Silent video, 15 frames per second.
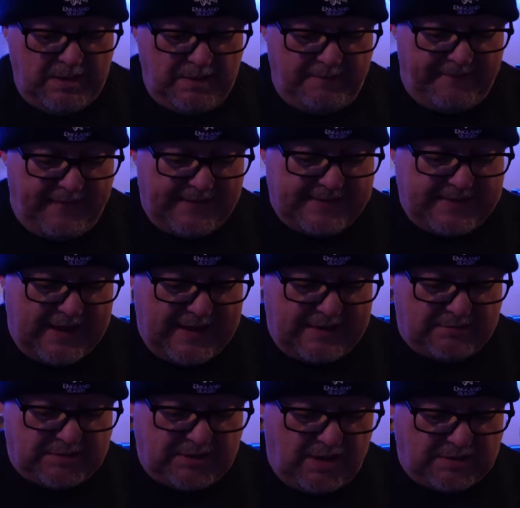Fake
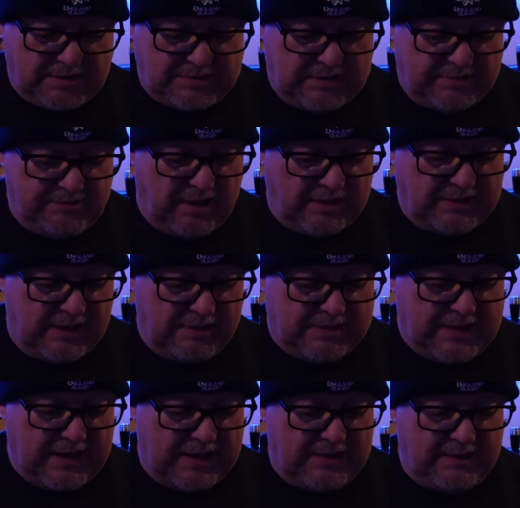candles, lights. Right,
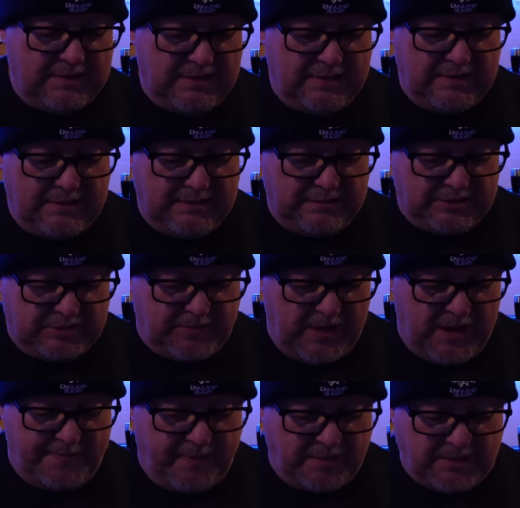okay.
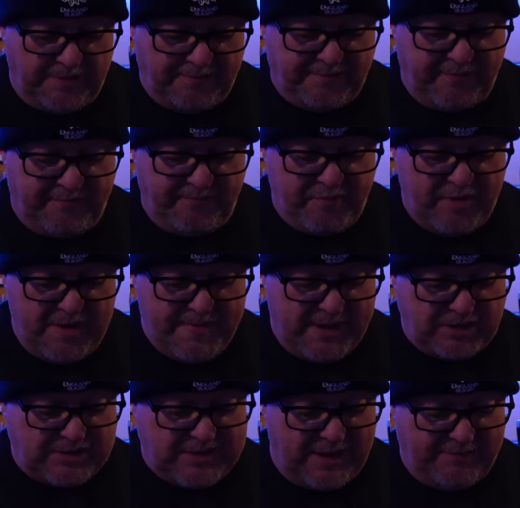Splitter box. I've pretty
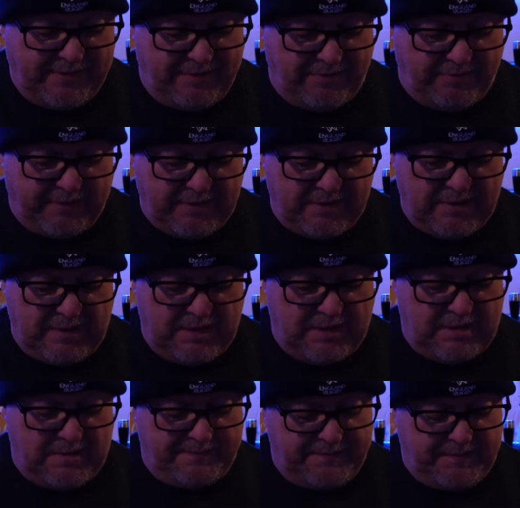much covered everything.
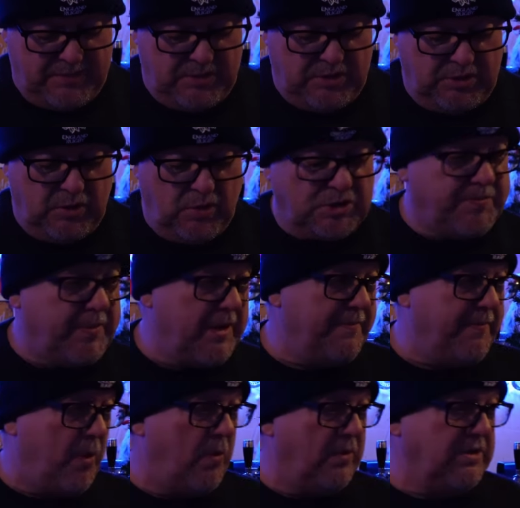Uh, USB
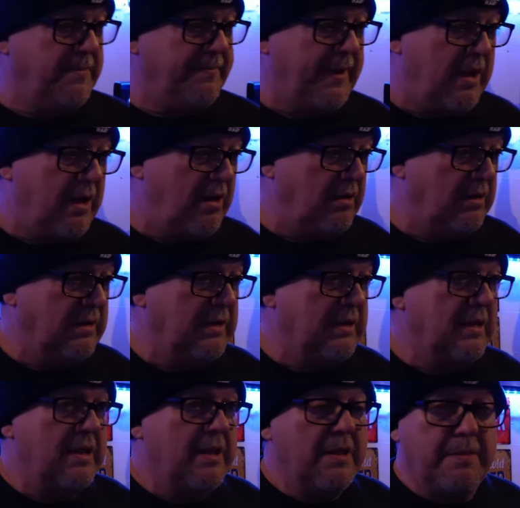port in your bar
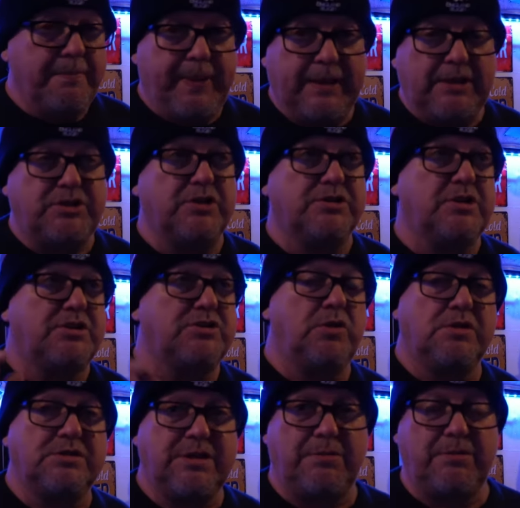Pictures. I
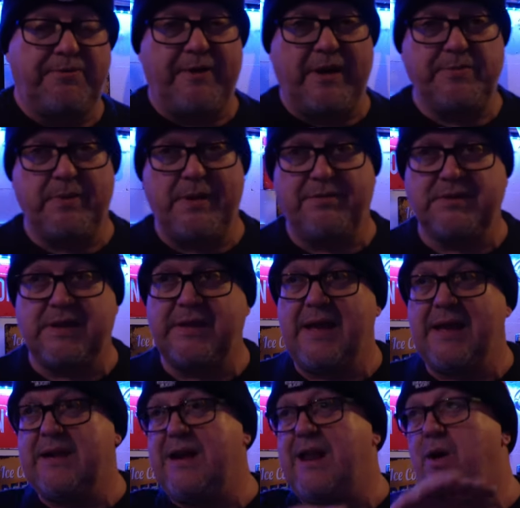saw someone on Facebook the other day They
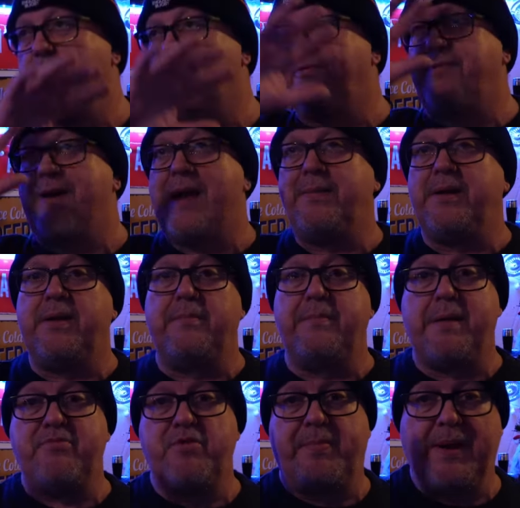had a load of family
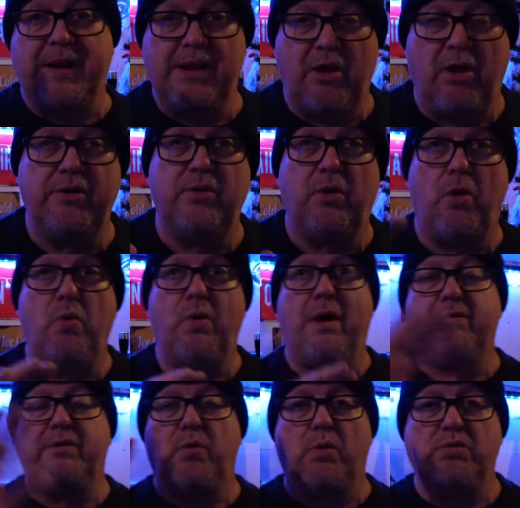memorabilia on the all
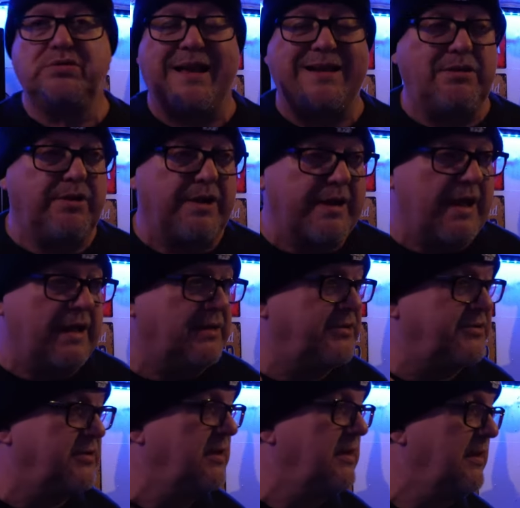over the walls. That looked
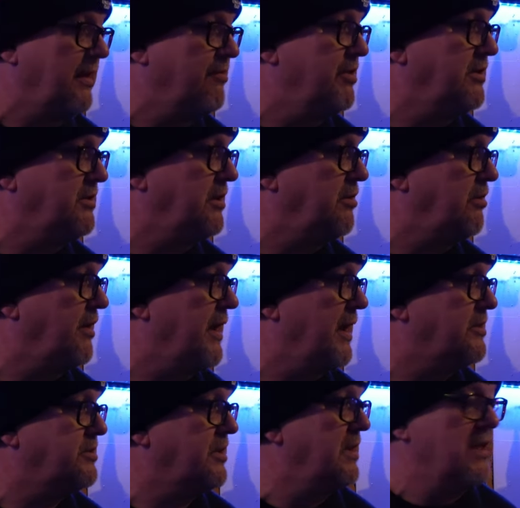nuts. That really did look
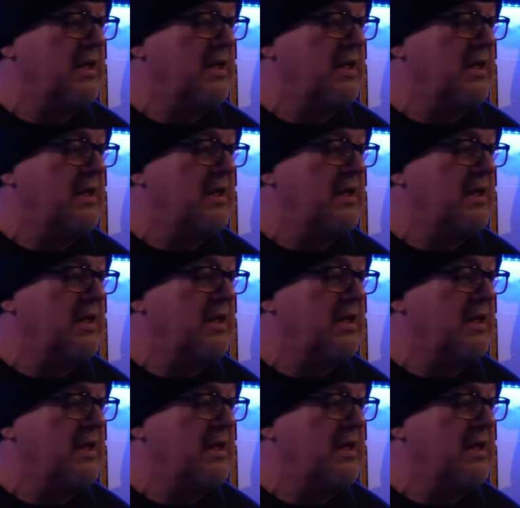nuts.